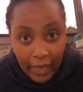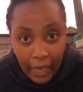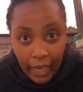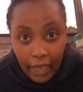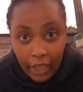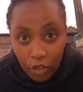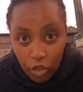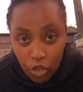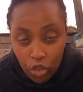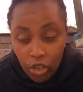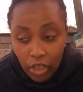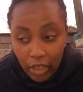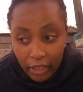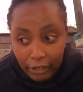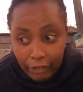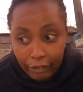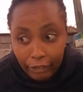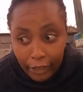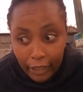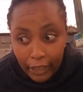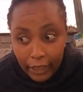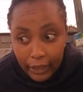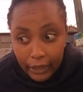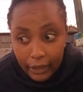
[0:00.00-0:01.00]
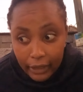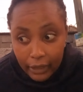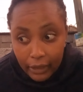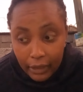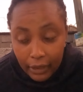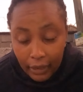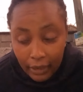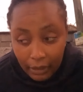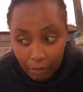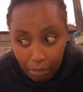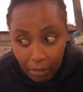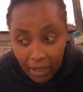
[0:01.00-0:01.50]
I usually feel it
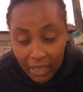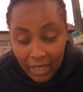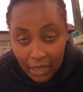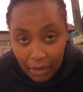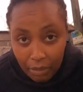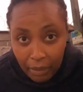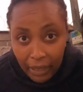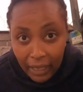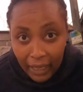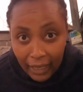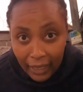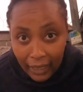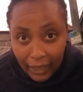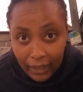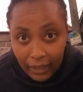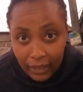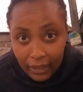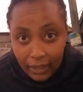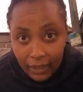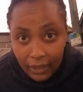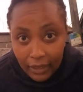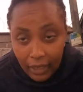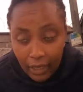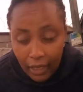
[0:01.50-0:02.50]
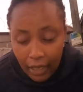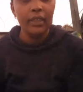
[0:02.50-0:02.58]
burns my legs.